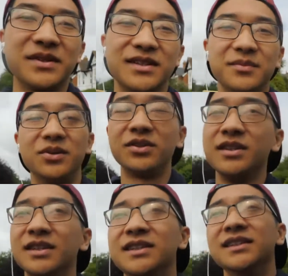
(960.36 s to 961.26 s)
come on
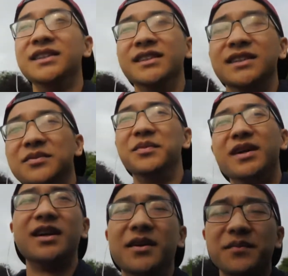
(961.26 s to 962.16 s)

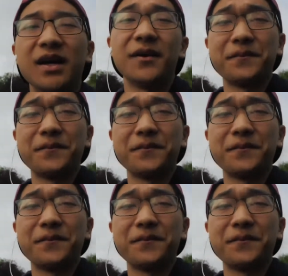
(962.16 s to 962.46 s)
but um, yeah